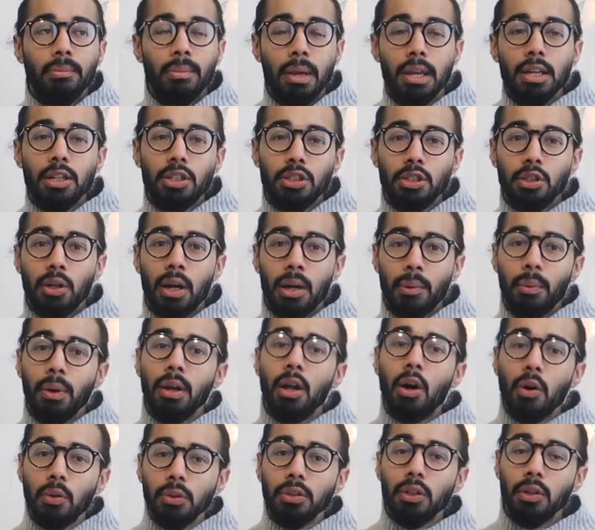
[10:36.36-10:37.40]
make sure, I
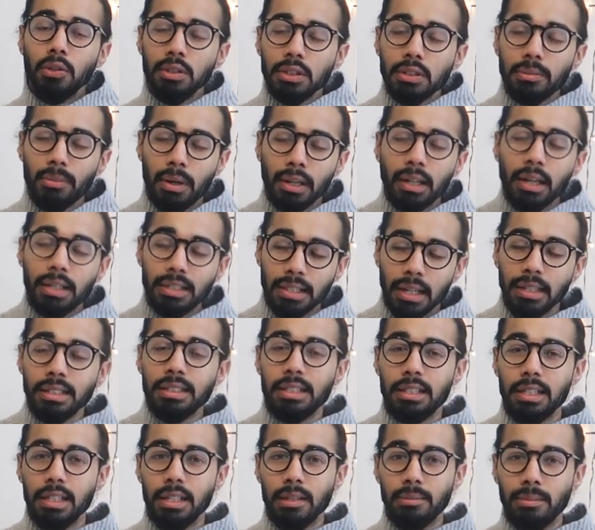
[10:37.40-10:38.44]
want to hold on to my
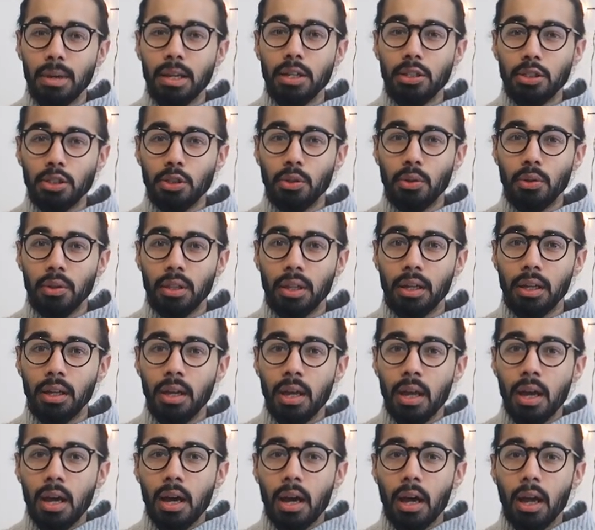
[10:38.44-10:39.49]
identity and make sure
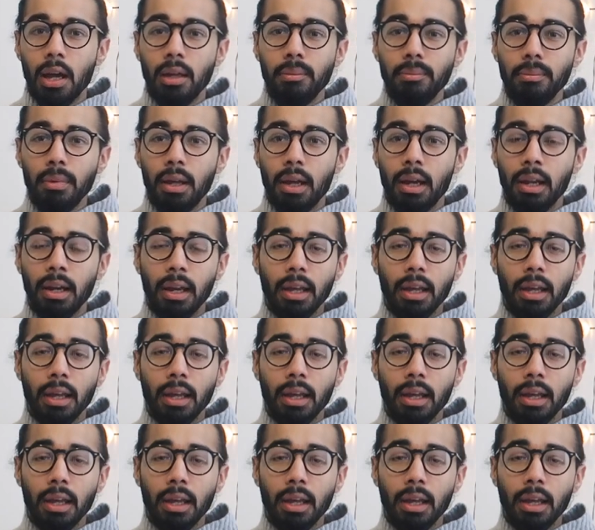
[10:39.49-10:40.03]
that I'm,